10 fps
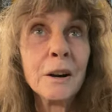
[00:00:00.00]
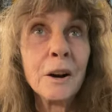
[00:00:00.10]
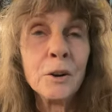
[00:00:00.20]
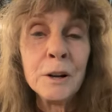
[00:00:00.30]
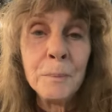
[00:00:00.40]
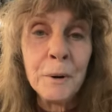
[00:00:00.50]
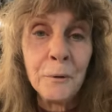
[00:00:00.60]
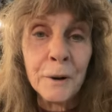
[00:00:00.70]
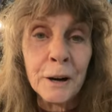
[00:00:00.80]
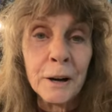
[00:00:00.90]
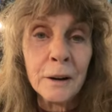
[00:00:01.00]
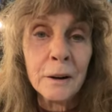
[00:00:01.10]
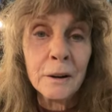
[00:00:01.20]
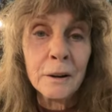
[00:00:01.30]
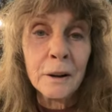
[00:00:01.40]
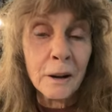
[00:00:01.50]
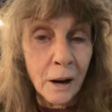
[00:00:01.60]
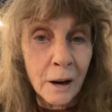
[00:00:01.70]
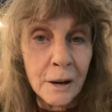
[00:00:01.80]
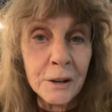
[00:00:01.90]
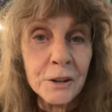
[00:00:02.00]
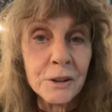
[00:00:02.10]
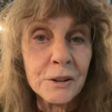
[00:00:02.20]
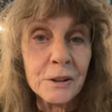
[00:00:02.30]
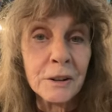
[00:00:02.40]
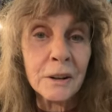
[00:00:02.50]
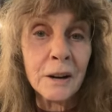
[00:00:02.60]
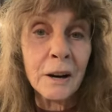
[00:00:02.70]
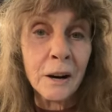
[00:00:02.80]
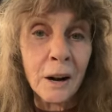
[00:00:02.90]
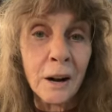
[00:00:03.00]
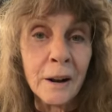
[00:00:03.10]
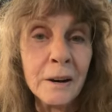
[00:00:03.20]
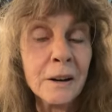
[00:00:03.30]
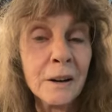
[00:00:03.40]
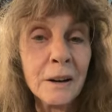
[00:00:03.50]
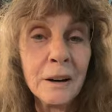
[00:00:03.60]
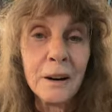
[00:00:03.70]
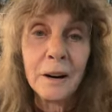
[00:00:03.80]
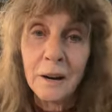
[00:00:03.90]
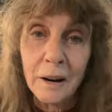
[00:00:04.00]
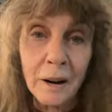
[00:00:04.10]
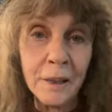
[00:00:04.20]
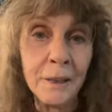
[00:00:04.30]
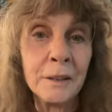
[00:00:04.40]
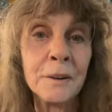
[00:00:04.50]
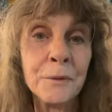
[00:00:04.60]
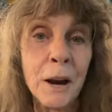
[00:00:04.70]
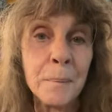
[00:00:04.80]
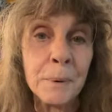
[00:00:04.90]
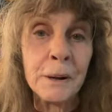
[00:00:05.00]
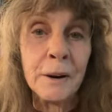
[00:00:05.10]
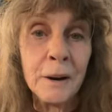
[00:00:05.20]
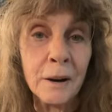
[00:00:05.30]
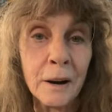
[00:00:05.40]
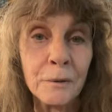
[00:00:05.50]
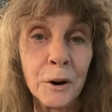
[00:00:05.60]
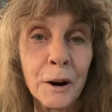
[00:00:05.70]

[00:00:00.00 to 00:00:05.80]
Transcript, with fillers: only befitting a goddess and a god, and lived happily ever